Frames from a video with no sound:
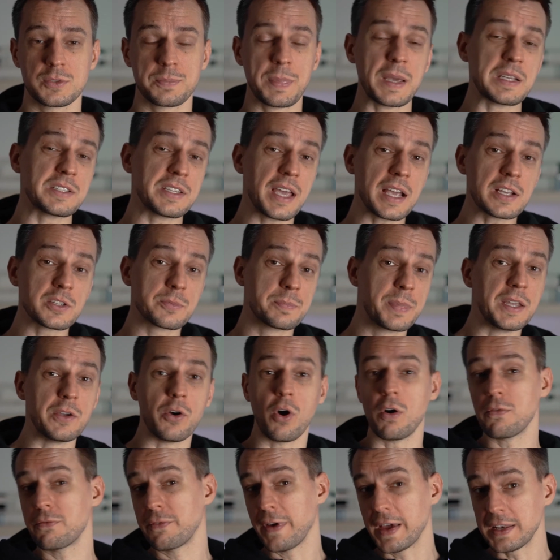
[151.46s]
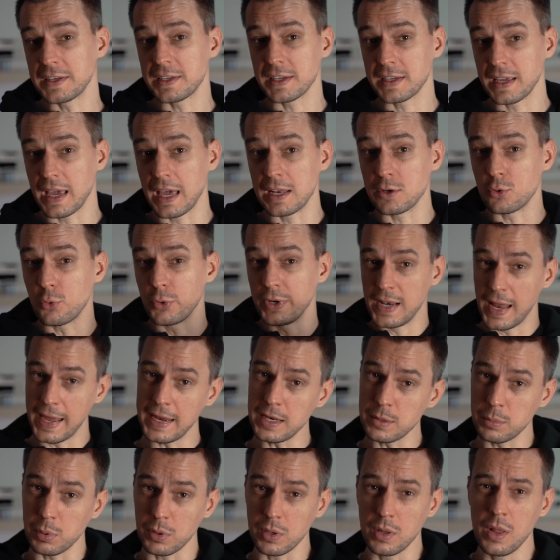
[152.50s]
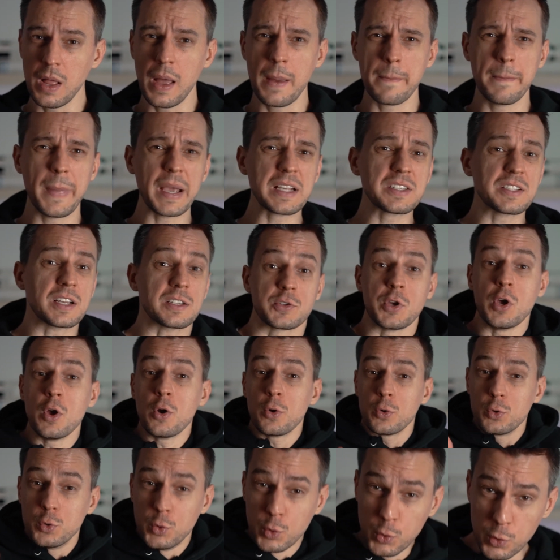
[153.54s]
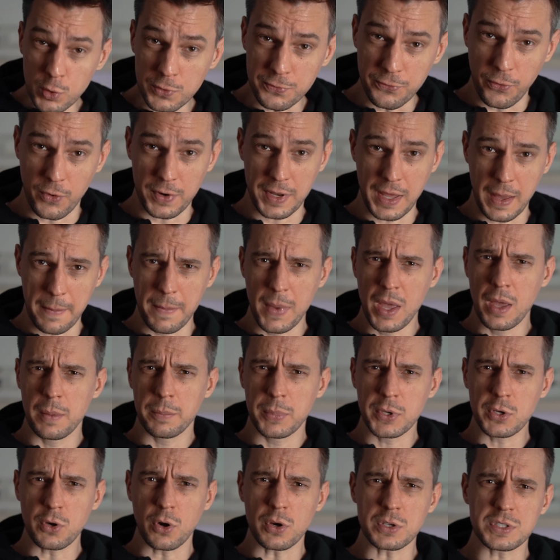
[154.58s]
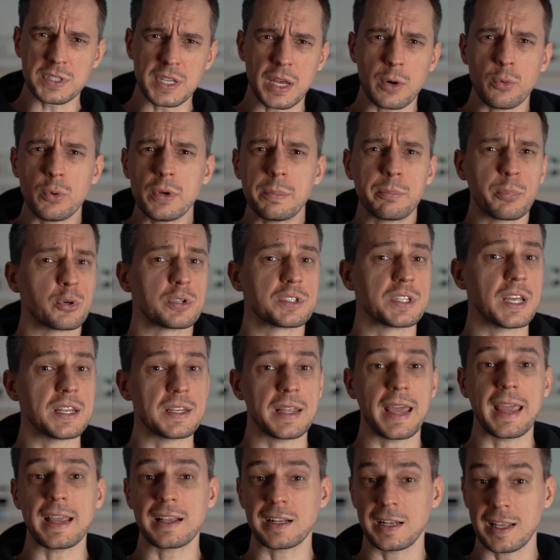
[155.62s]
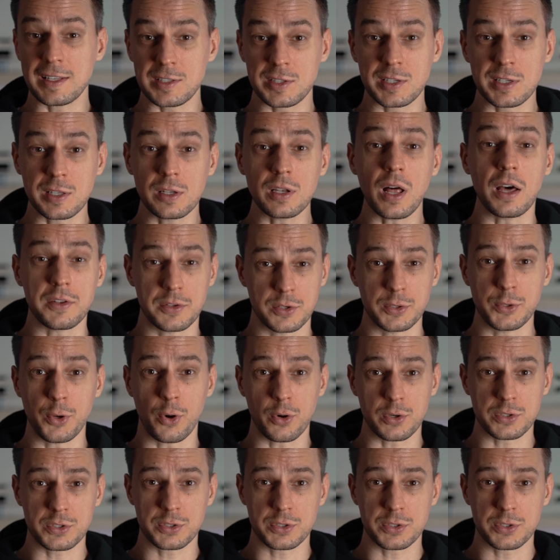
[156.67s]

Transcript: SpaceX being authentic and relatable makes us root for them because they represent a classical underdog